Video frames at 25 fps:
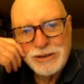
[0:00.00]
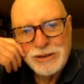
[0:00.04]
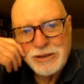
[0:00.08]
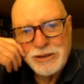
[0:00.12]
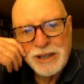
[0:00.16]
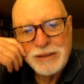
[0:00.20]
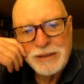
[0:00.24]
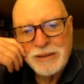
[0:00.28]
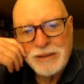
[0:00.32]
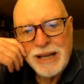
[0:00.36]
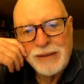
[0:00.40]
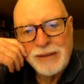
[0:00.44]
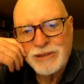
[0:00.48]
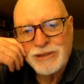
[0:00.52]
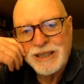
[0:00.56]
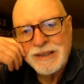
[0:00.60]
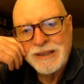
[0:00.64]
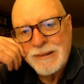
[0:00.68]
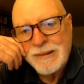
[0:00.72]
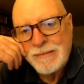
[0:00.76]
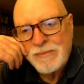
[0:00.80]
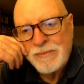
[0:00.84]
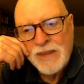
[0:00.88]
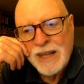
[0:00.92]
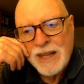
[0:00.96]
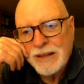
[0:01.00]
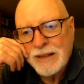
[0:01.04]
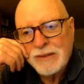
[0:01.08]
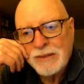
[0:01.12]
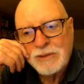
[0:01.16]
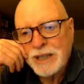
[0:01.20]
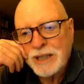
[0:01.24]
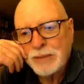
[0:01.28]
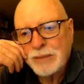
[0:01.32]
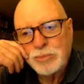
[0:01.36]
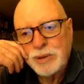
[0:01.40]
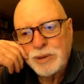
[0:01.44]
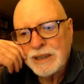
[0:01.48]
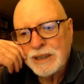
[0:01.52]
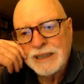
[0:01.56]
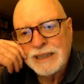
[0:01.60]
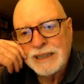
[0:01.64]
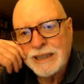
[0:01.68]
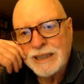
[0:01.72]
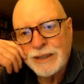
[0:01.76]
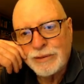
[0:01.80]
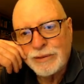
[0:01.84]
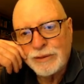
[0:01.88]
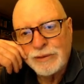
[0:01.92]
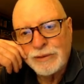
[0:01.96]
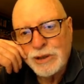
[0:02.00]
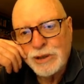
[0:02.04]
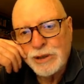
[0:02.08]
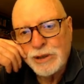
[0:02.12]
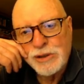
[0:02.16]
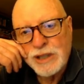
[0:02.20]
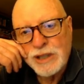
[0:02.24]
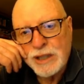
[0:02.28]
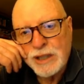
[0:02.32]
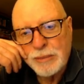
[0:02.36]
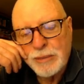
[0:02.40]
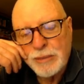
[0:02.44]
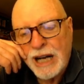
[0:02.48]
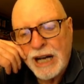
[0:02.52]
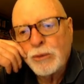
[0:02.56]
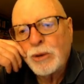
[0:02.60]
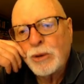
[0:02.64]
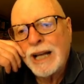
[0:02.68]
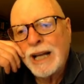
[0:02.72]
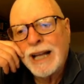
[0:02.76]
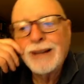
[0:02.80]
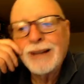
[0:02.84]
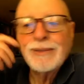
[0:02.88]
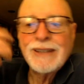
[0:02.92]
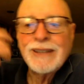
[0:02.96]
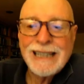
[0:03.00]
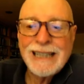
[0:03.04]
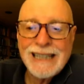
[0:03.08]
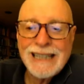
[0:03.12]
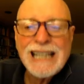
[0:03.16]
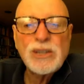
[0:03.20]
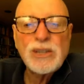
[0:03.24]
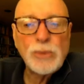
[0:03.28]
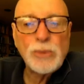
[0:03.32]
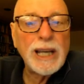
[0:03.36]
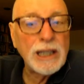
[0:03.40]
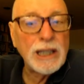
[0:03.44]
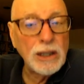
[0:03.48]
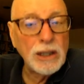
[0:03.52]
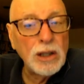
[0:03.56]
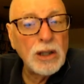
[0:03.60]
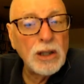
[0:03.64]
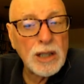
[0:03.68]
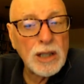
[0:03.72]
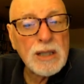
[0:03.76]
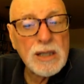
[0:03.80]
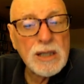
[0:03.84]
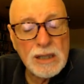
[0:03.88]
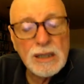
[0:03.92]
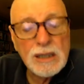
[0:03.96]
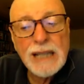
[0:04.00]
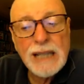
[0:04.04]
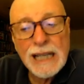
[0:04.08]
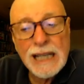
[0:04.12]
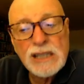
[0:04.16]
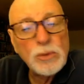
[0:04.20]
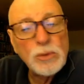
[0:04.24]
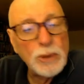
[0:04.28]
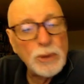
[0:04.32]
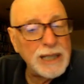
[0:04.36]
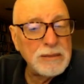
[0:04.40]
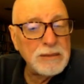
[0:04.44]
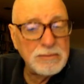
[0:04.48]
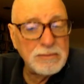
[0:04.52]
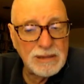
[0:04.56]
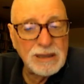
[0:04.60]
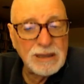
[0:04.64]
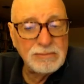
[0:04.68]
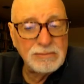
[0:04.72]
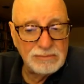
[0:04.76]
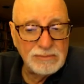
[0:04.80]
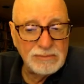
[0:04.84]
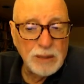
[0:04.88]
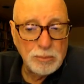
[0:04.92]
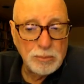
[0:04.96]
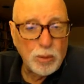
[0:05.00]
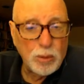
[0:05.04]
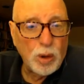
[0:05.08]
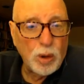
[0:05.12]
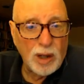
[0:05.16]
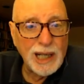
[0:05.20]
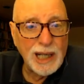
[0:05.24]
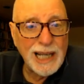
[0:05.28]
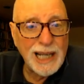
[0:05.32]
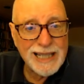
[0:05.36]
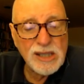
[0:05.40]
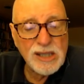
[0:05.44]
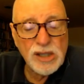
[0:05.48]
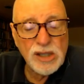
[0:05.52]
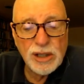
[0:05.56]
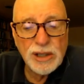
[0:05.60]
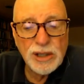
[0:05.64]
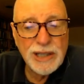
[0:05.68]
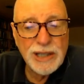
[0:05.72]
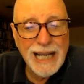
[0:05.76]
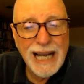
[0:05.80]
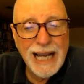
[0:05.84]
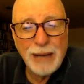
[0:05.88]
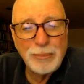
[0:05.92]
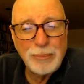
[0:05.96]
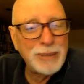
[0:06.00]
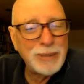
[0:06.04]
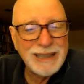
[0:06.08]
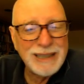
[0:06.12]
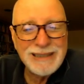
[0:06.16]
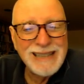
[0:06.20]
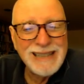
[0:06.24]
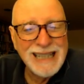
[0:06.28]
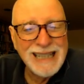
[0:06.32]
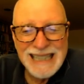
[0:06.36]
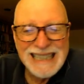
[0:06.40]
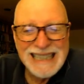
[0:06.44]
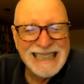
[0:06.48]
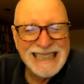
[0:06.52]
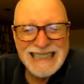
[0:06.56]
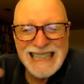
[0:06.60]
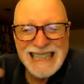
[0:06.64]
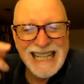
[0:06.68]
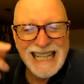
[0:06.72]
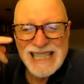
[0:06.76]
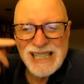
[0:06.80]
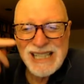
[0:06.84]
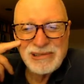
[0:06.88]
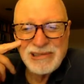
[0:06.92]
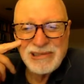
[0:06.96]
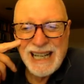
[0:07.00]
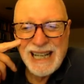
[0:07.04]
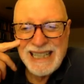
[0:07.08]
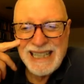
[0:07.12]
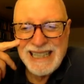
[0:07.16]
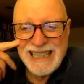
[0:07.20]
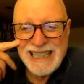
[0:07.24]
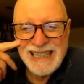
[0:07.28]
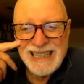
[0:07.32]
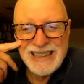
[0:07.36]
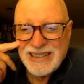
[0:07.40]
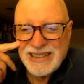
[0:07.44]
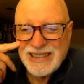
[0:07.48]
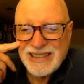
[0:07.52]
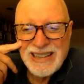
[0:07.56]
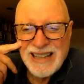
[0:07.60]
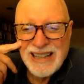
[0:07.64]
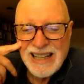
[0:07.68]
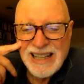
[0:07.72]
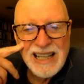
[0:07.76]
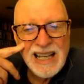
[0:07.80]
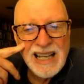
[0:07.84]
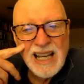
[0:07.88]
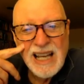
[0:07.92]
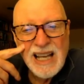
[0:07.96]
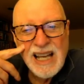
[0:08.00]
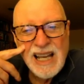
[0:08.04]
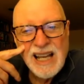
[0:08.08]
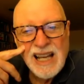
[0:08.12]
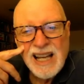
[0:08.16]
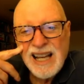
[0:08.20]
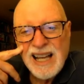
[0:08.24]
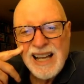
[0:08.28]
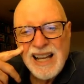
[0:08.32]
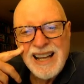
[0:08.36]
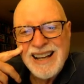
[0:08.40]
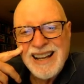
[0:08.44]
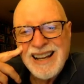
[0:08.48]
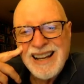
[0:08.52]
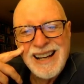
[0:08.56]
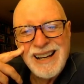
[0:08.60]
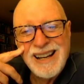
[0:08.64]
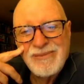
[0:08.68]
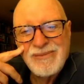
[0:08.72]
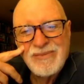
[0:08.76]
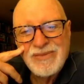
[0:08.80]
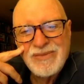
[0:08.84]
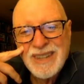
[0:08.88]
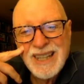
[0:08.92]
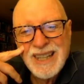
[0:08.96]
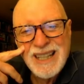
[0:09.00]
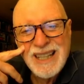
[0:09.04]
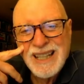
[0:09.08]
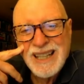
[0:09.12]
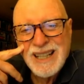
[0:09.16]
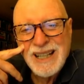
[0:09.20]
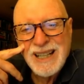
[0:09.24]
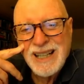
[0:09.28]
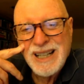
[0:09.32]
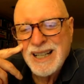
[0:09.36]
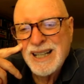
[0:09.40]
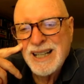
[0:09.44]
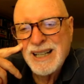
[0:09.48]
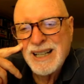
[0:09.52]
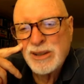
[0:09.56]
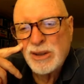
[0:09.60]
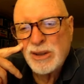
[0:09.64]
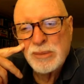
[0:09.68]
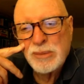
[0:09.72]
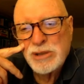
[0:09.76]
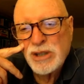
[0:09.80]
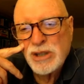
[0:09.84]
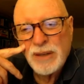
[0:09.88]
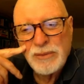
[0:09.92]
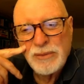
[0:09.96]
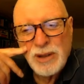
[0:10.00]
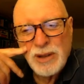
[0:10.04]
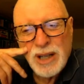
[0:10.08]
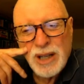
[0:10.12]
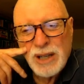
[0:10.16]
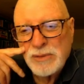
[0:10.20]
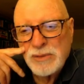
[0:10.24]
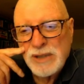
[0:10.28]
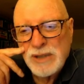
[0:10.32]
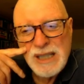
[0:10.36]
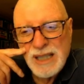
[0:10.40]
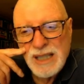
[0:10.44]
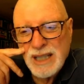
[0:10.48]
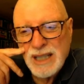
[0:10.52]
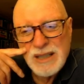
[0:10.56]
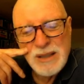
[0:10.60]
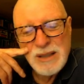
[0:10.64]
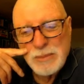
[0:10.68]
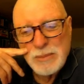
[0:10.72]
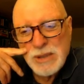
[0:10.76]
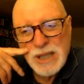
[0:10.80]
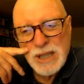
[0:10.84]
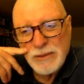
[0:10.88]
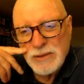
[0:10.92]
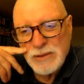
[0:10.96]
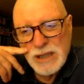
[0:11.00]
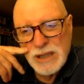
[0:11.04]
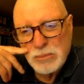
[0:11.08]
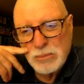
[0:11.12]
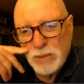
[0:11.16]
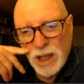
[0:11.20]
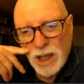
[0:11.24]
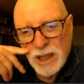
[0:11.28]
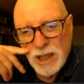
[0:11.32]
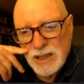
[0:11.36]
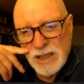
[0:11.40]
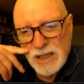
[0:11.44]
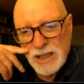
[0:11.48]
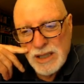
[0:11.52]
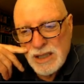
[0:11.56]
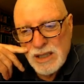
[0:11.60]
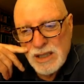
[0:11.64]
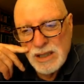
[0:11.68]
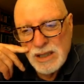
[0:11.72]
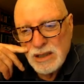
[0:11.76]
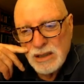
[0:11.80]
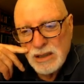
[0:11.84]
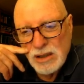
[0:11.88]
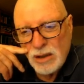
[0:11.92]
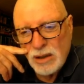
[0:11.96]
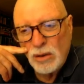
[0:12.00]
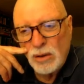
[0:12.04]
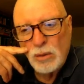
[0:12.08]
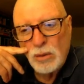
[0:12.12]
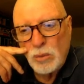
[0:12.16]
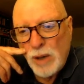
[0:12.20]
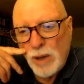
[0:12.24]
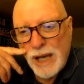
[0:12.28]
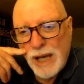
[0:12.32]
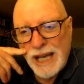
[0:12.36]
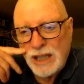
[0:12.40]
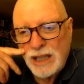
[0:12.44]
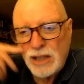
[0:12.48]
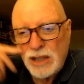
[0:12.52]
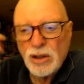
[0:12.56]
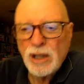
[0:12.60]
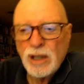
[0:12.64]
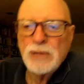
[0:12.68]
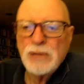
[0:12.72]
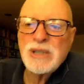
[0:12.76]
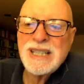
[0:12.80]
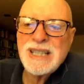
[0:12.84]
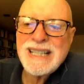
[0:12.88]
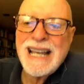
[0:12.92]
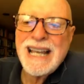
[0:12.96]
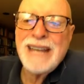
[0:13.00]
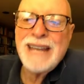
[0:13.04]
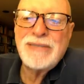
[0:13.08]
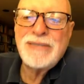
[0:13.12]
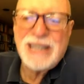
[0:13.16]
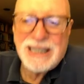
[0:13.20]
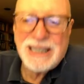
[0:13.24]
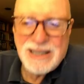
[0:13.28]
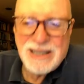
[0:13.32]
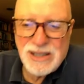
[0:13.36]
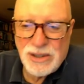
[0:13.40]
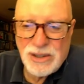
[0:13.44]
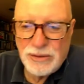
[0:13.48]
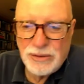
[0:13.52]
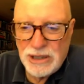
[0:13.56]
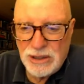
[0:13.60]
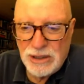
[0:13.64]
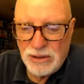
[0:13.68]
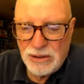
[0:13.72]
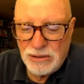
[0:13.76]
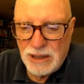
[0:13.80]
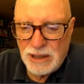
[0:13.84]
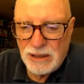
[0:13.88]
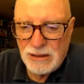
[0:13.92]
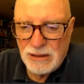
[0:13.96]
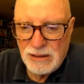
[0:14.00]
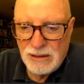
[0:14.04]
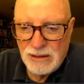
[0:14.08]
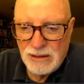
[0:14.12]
So they have completely different views of the matter. Well, that's the way it looks, and that's the way more or less turned out, but that isn't right either. Um, Gorbachev thought of himself as a Marxist the whole way. He thought he was saving the Soviet Union.